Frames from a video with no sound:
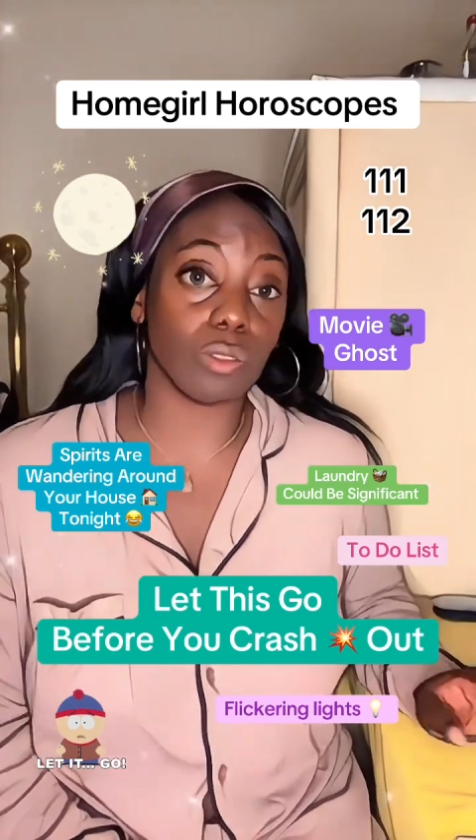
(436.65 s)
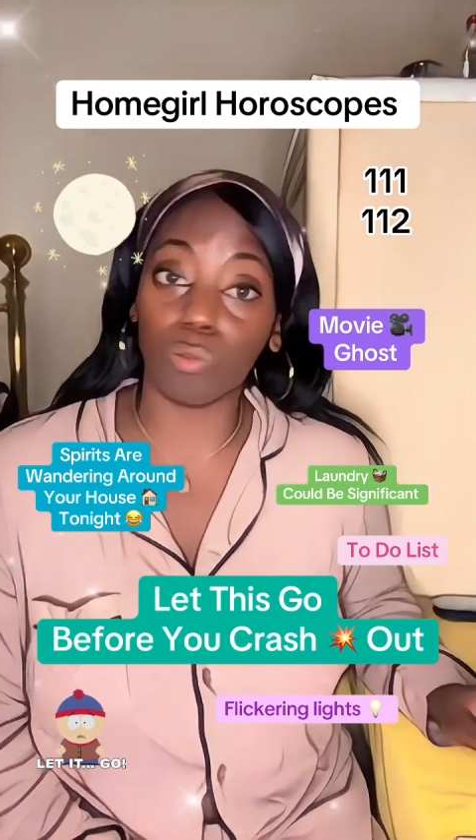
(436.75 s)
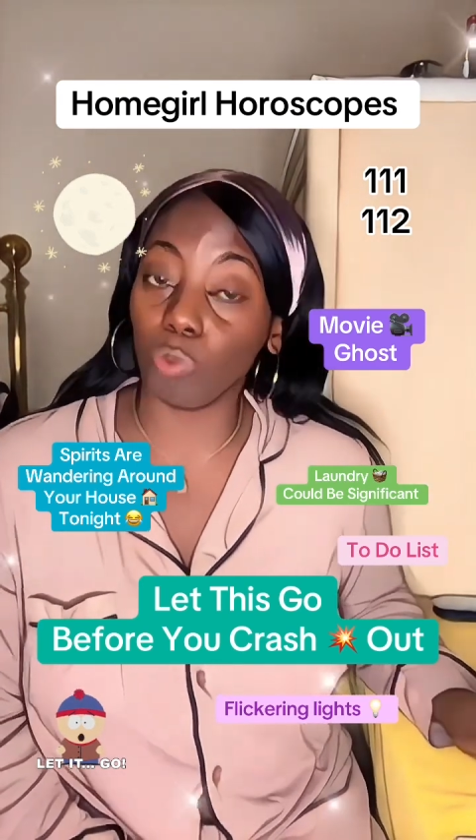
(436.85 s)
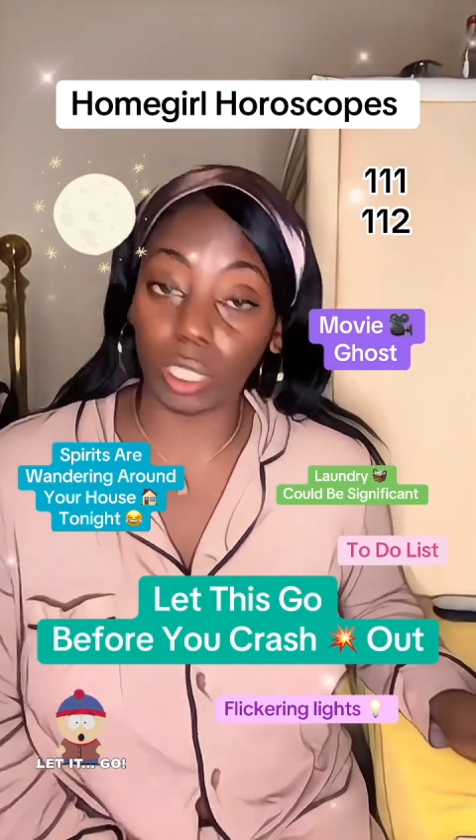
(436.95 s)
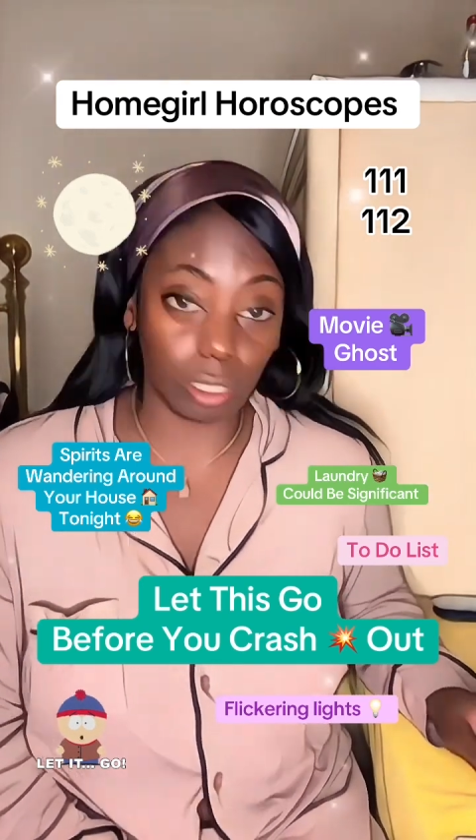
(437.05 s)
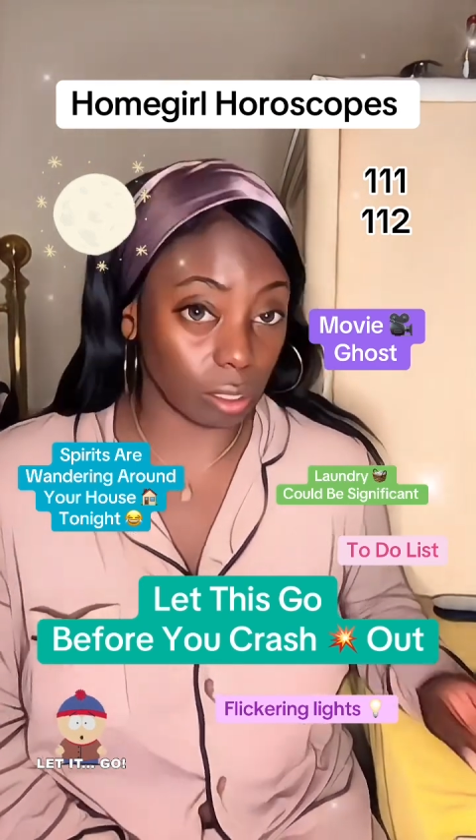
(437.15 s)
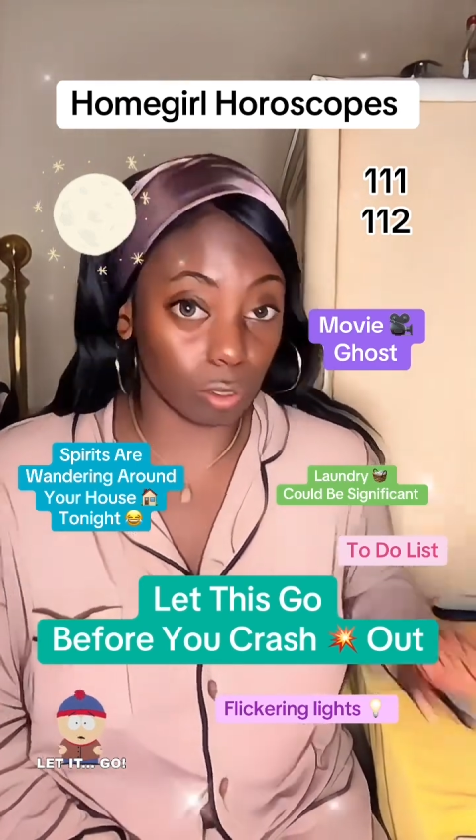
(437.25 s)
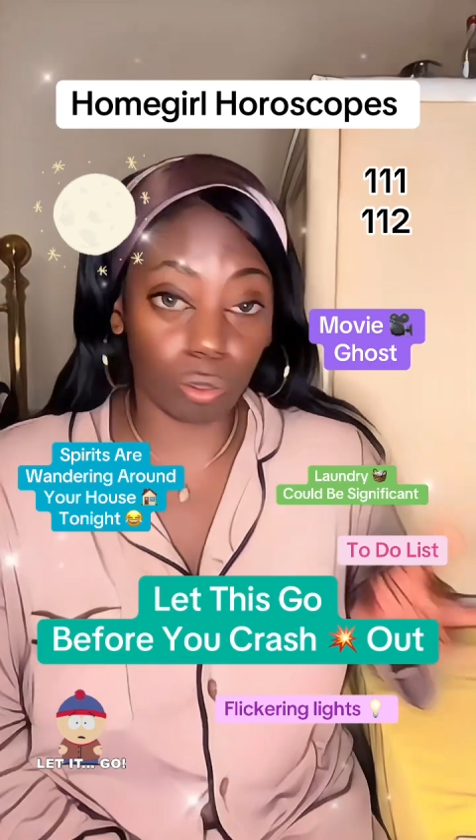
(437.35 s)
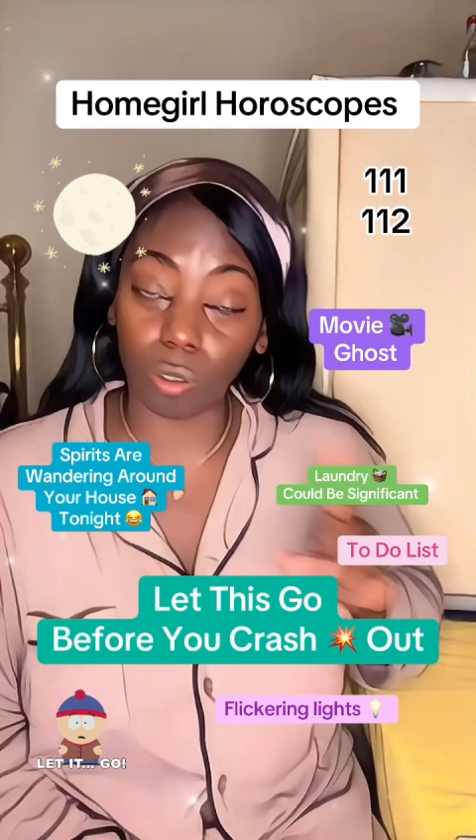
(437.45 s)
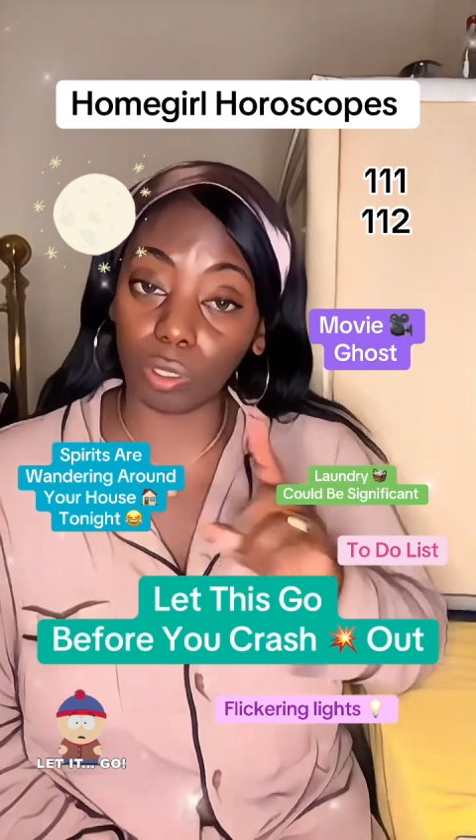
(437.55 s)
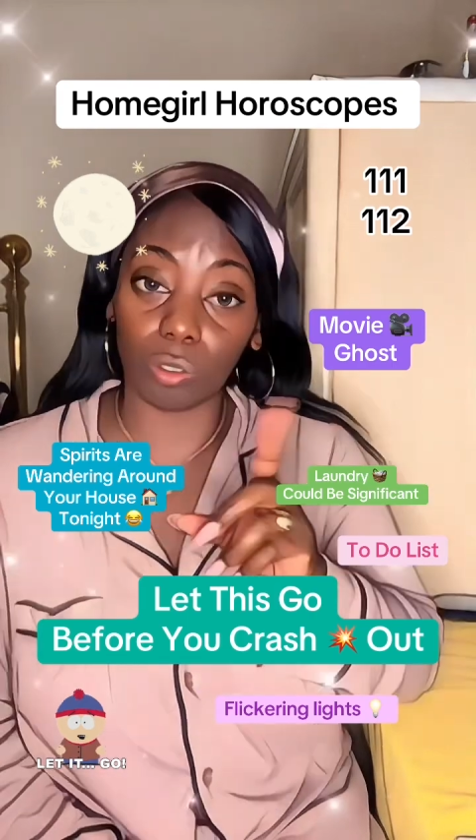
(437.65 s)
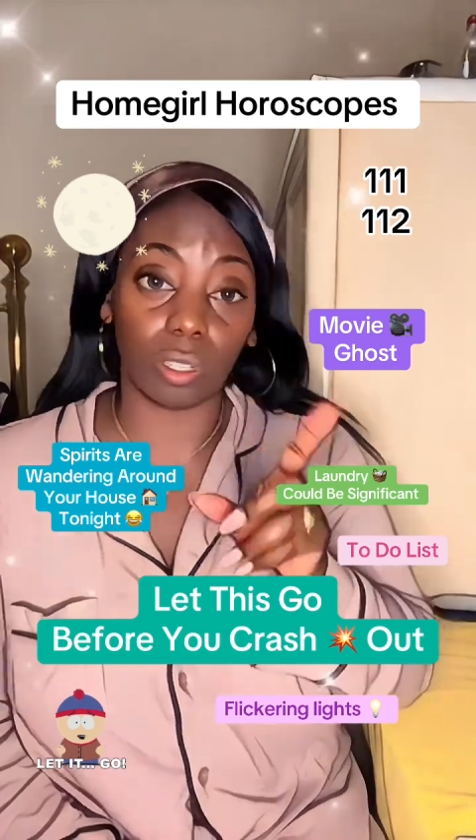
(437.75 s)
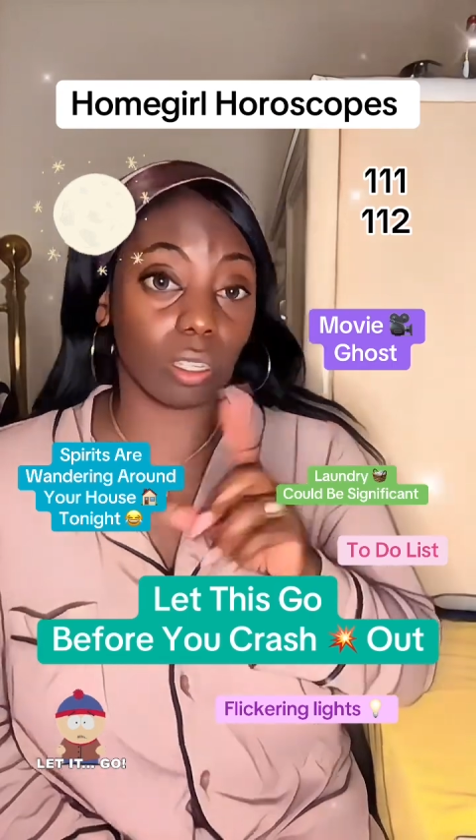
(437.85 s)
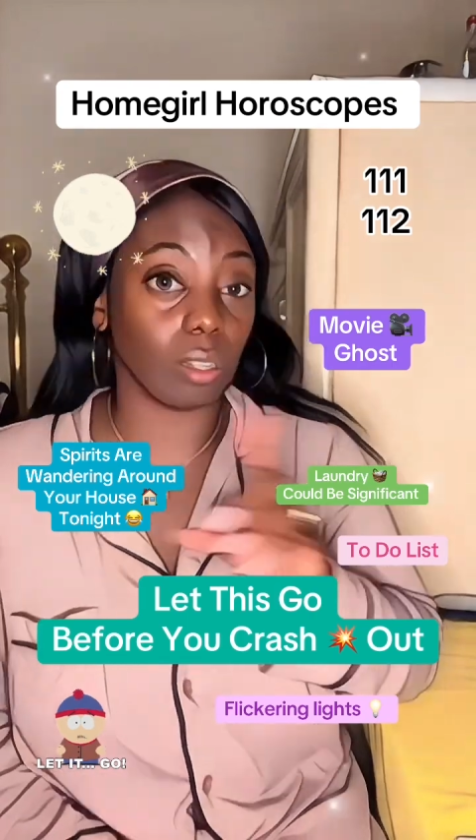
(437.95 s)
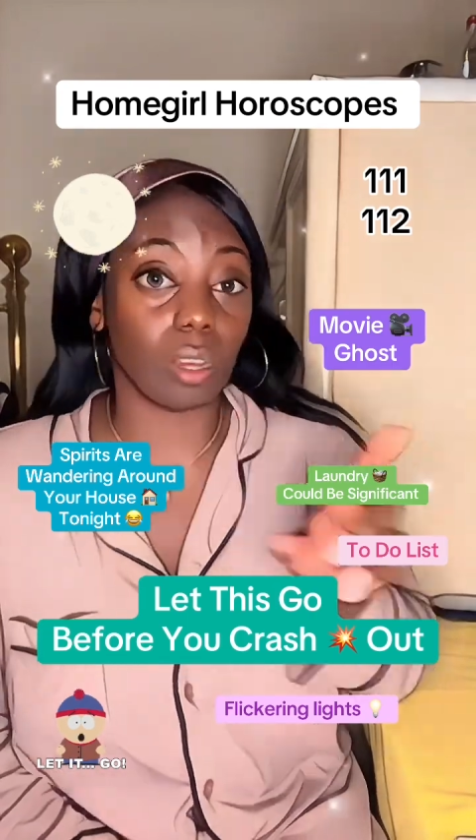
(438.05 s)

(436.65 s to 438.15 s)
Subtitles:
One, you only going to